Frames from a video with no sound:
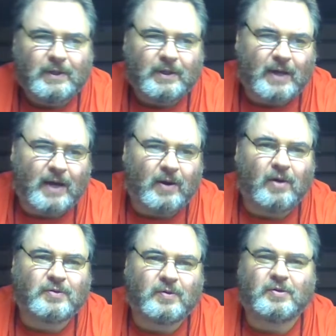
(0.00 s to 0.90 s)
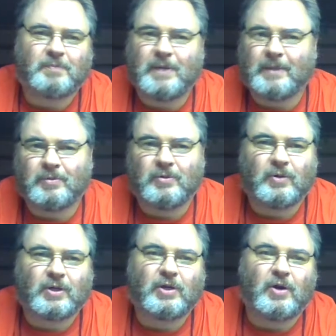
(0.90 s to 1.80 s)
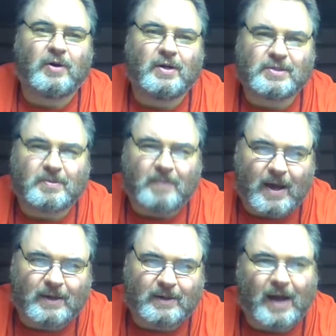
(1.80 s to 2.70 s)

You get all sorts of people who are curious about it.